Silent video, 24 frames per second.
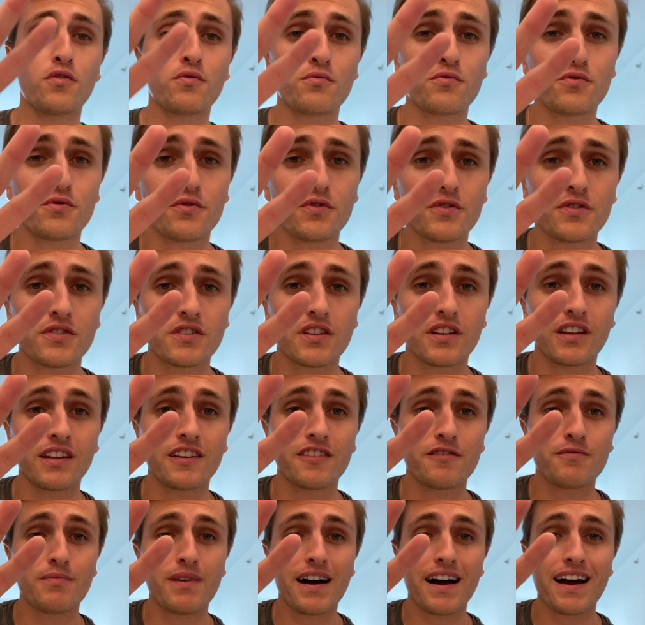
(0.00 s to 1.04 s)
rules to
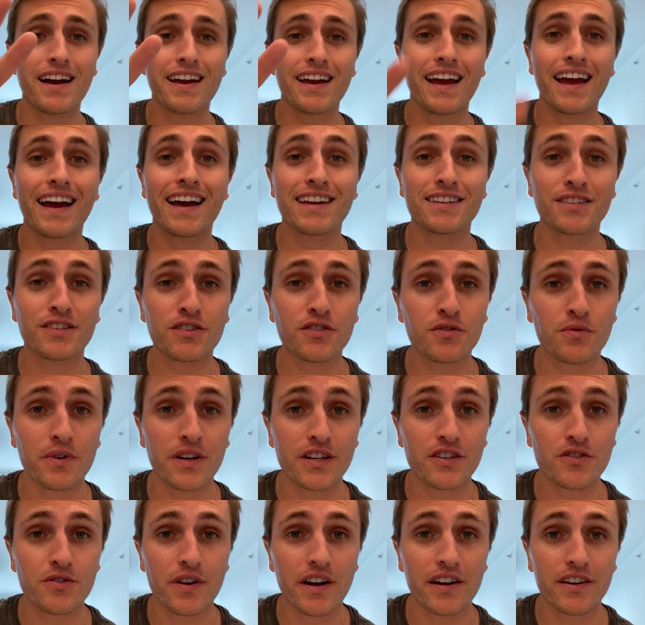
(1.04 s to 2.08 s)
live by as a swing
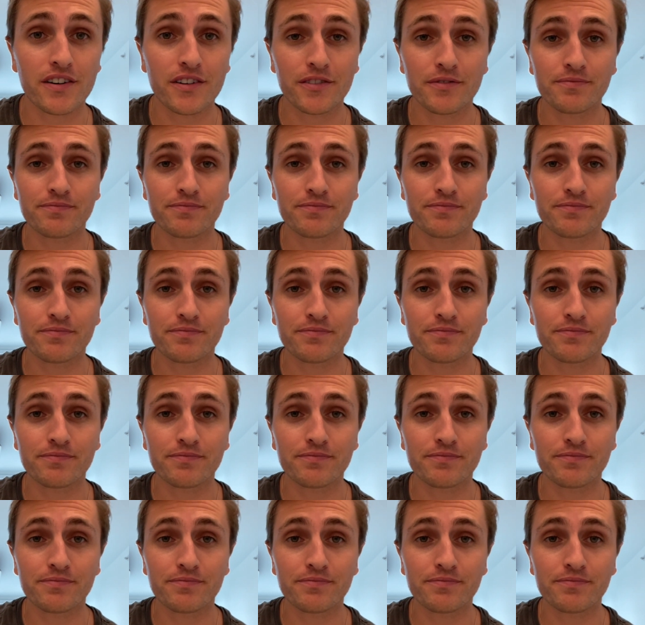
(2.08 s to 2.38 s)
trader.